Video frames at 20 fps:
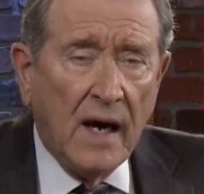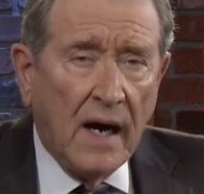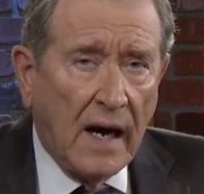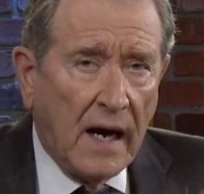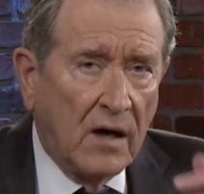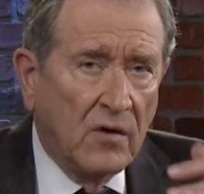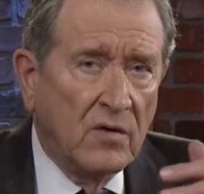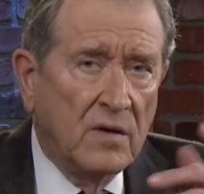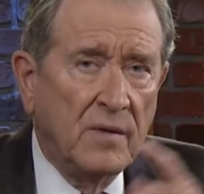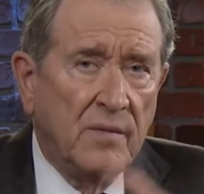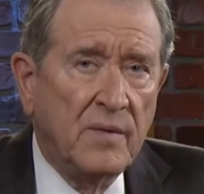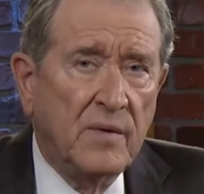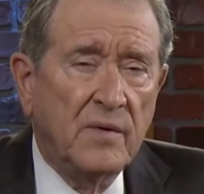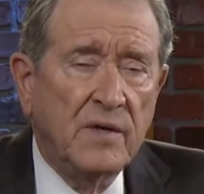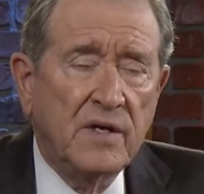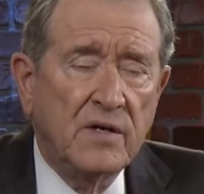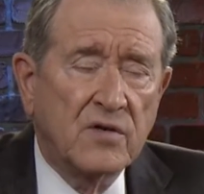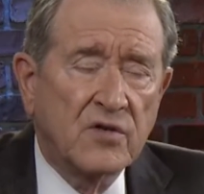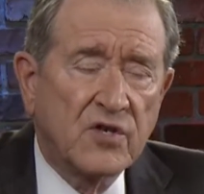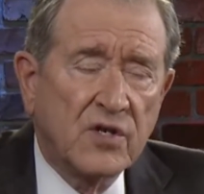I remember
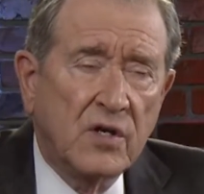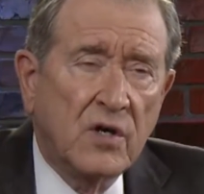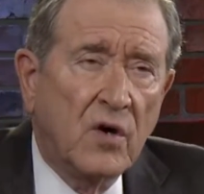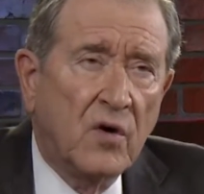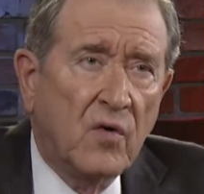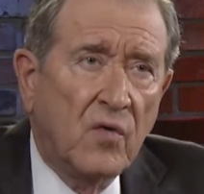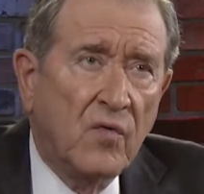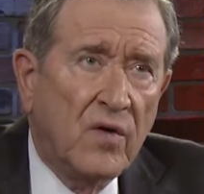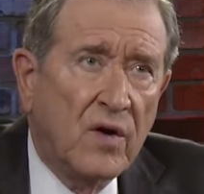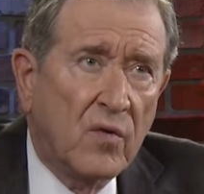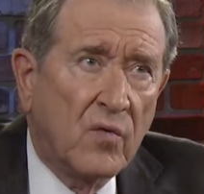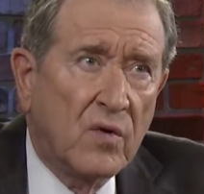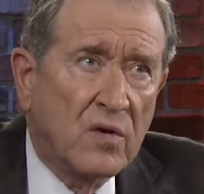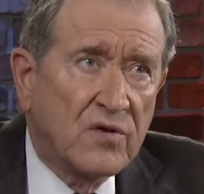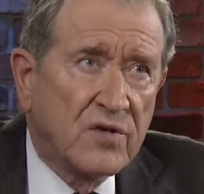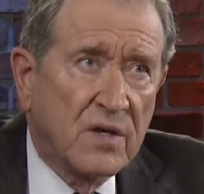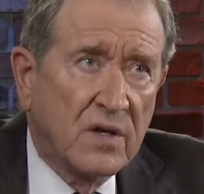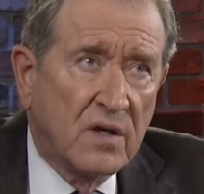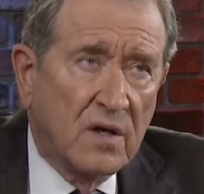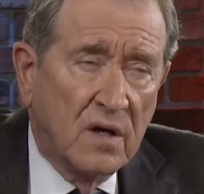years ago there
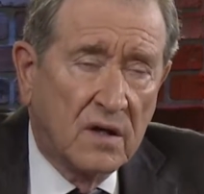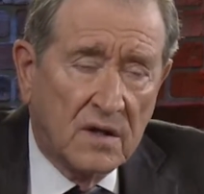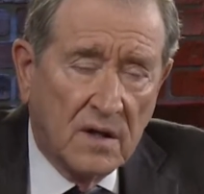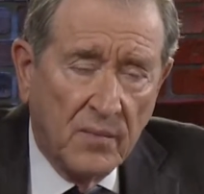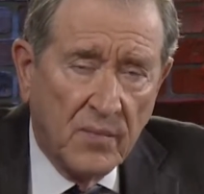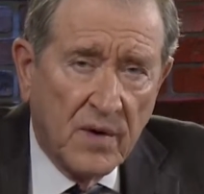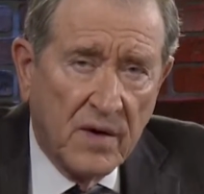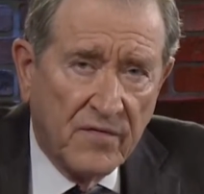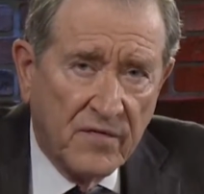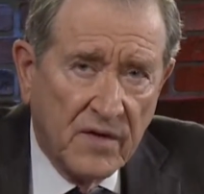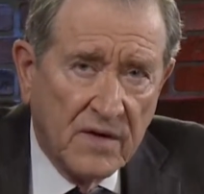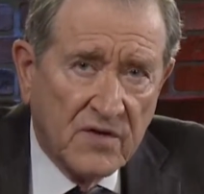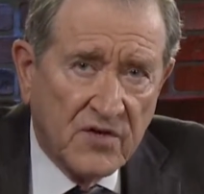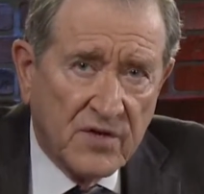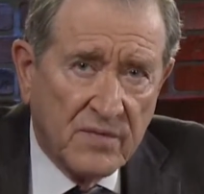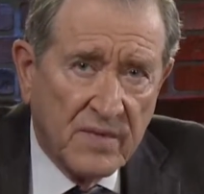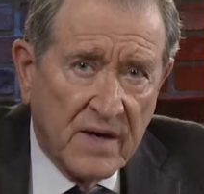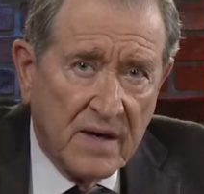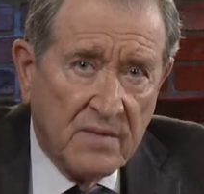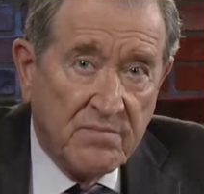was a, a couple of friends
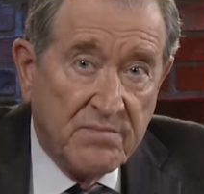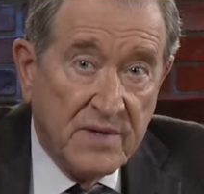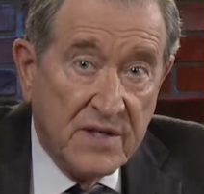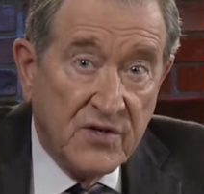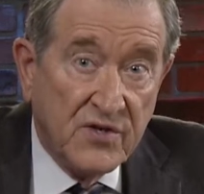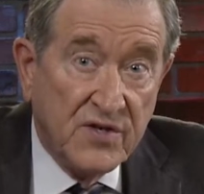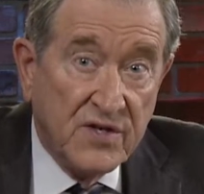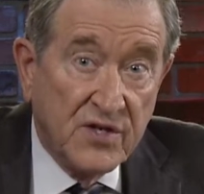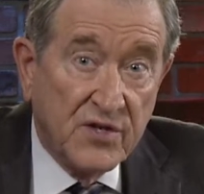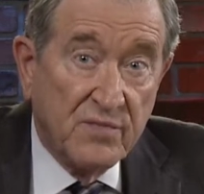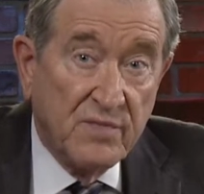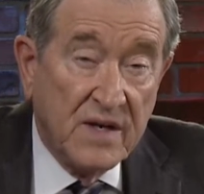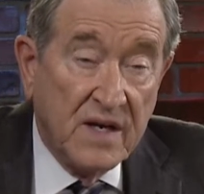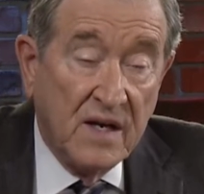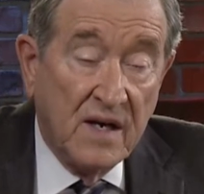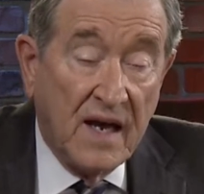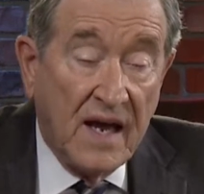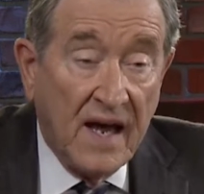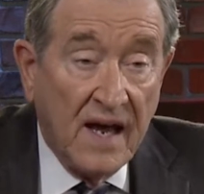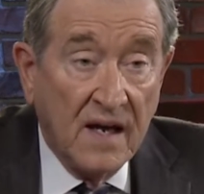of mine,
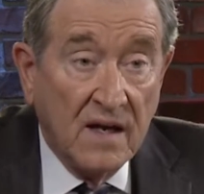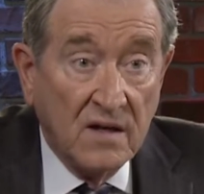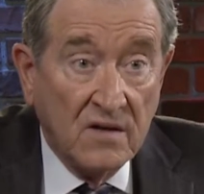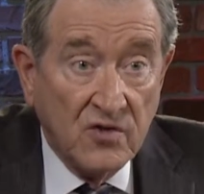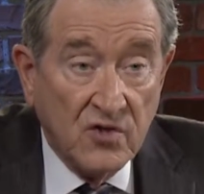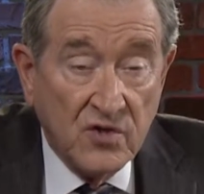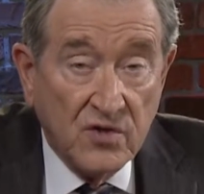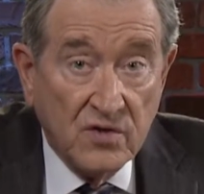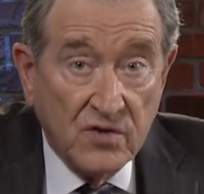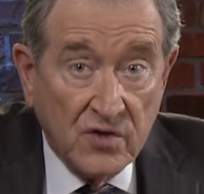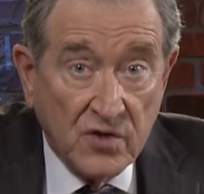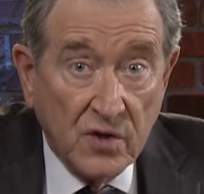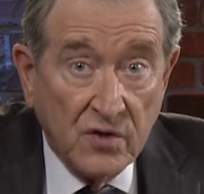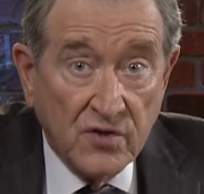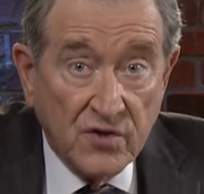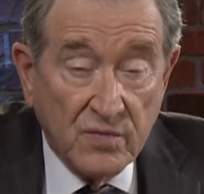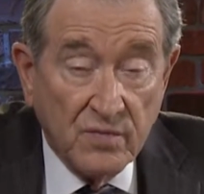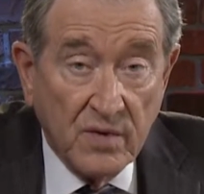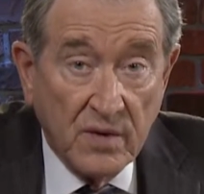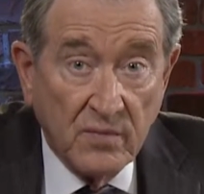businessmen and
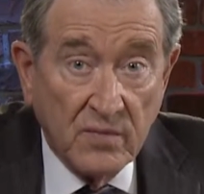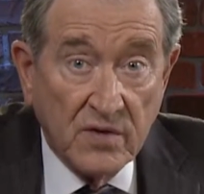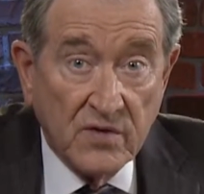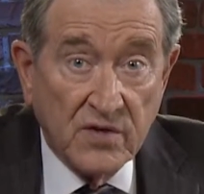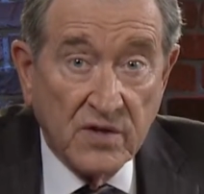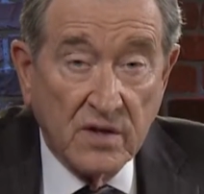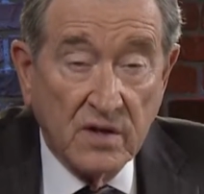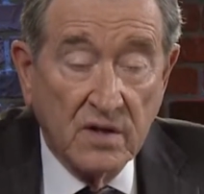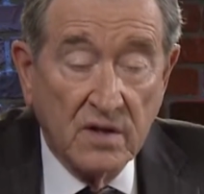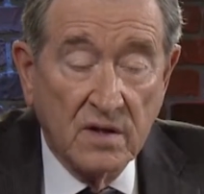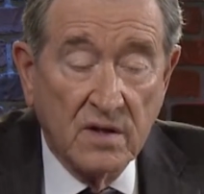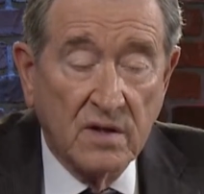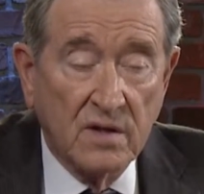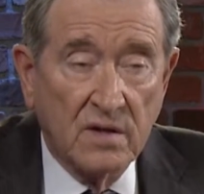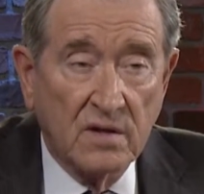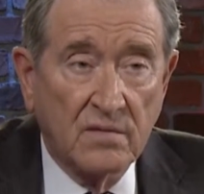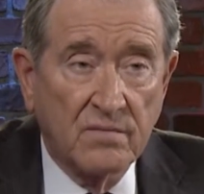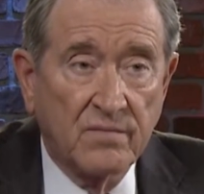church members, uh,